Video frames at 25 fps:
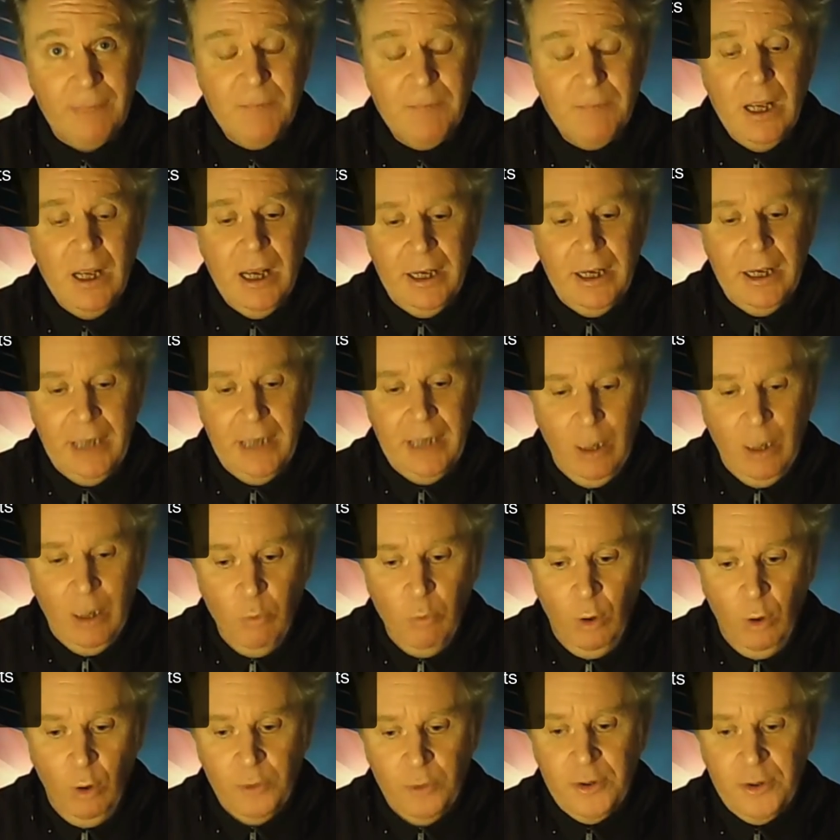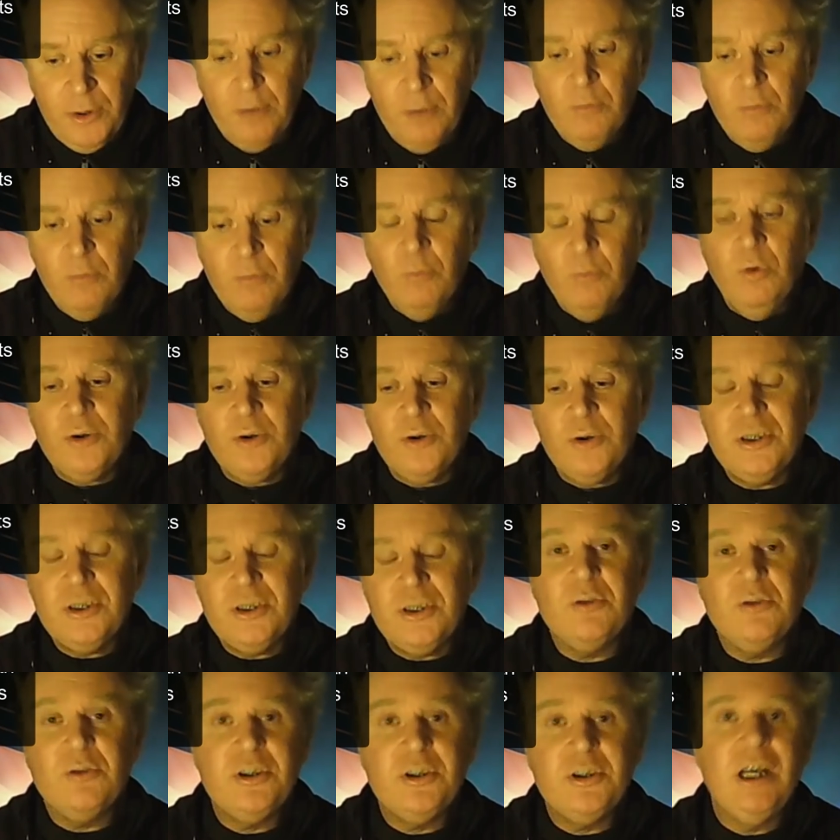Now, what's interesting
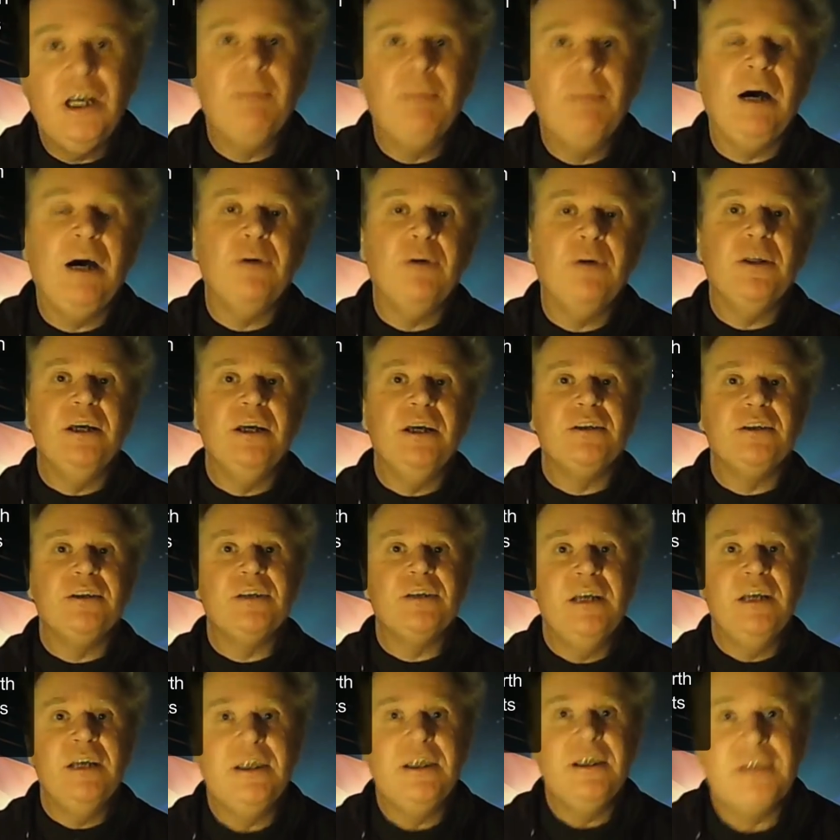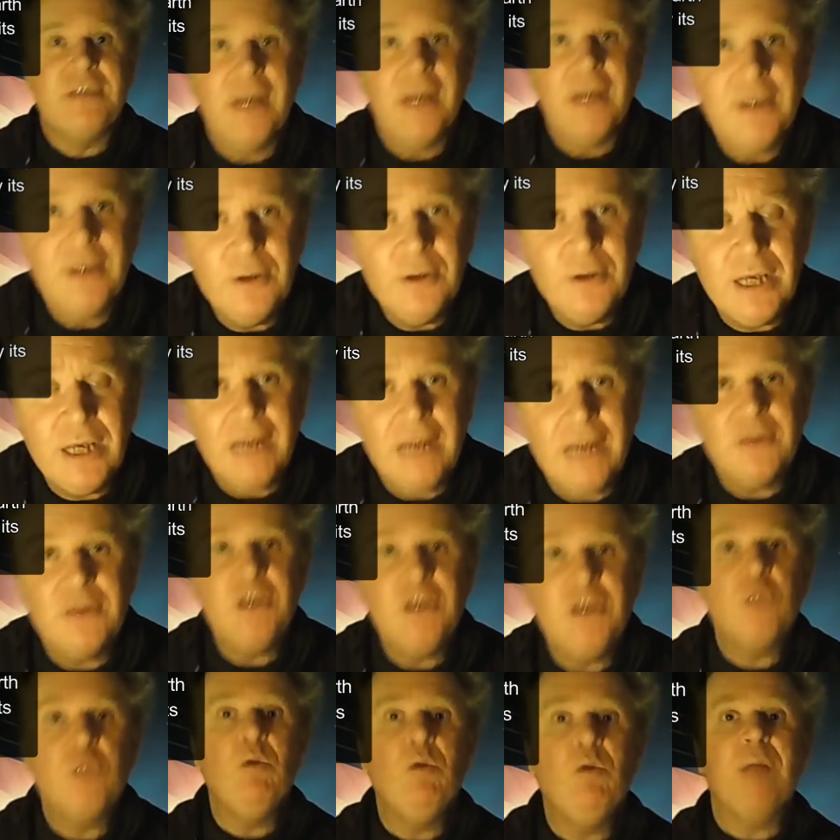about this is that you get these
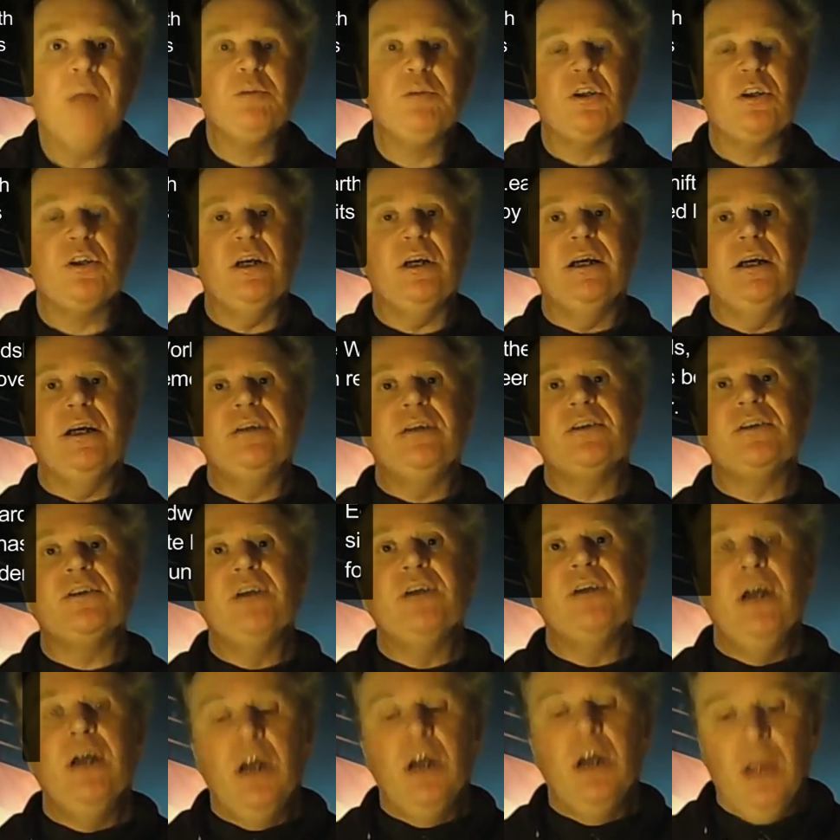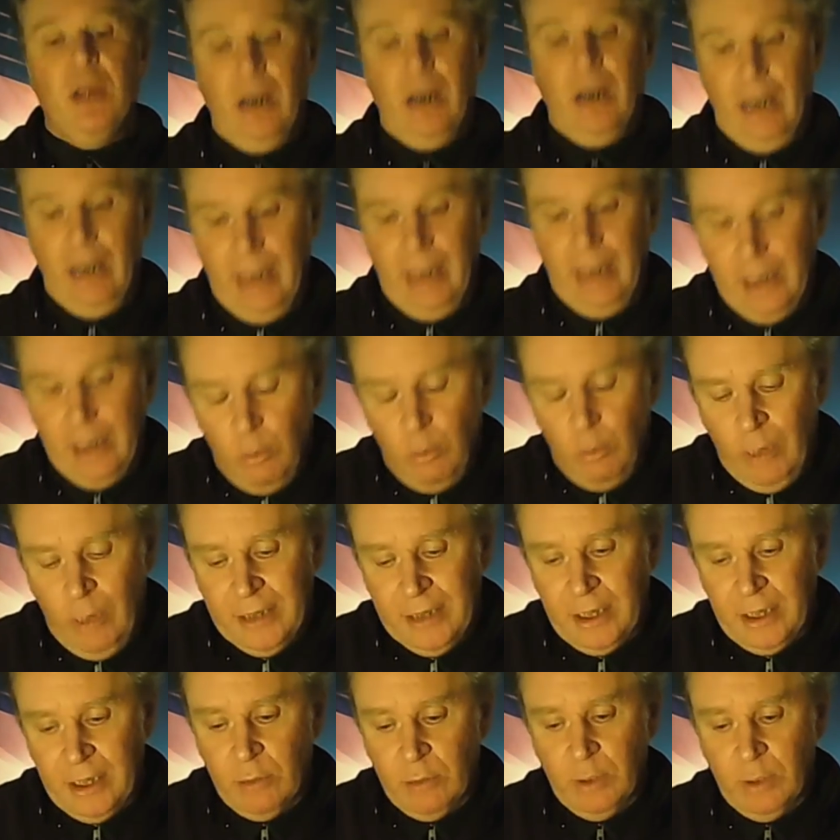websites in a way that they
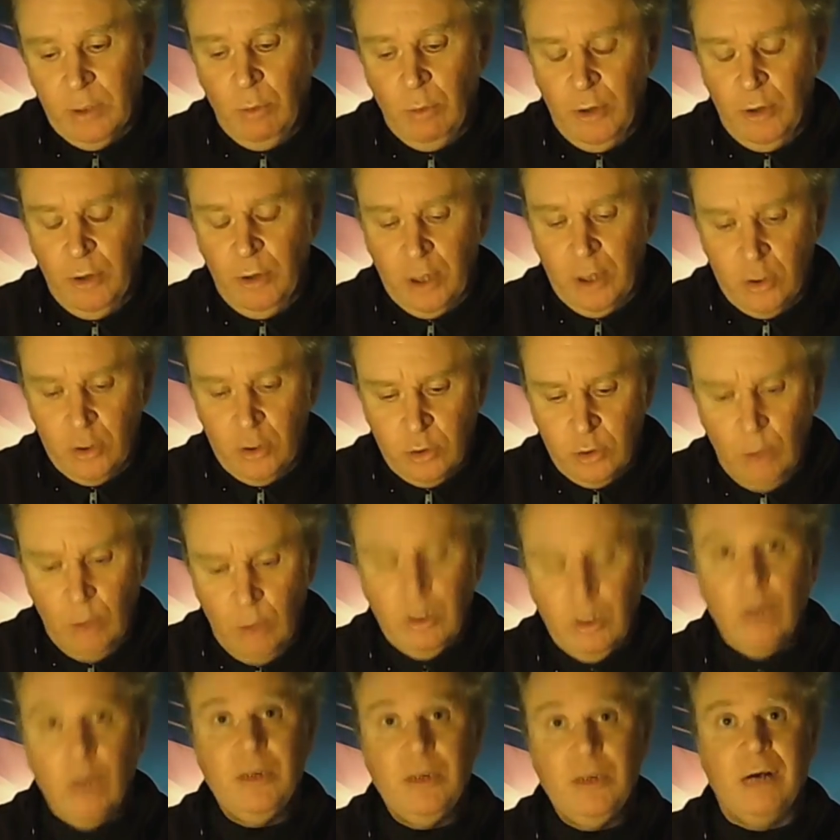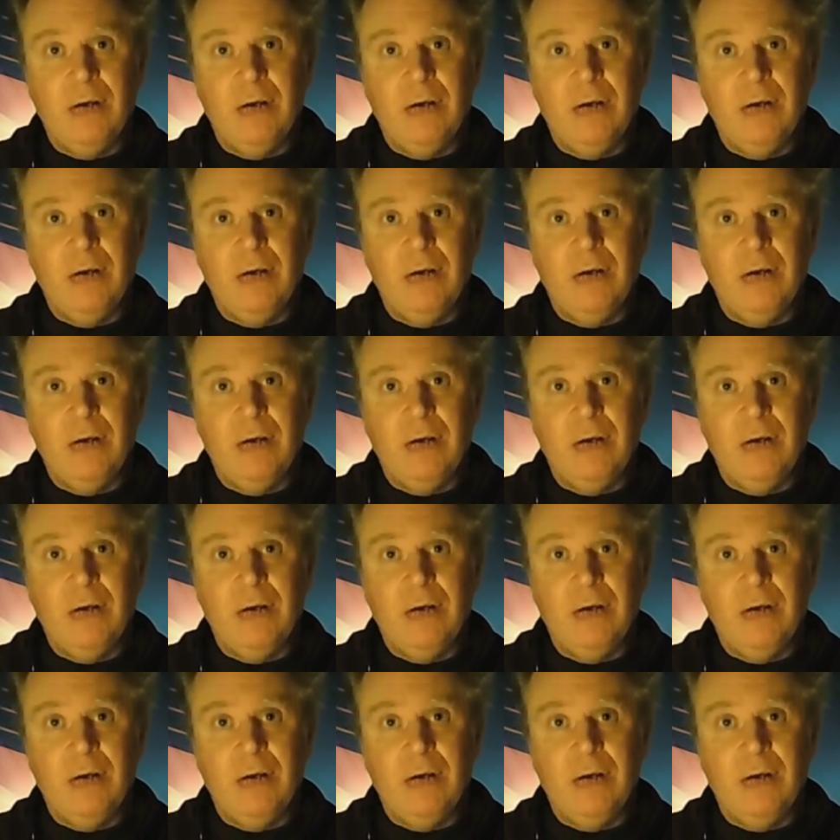want to control the whole narrative.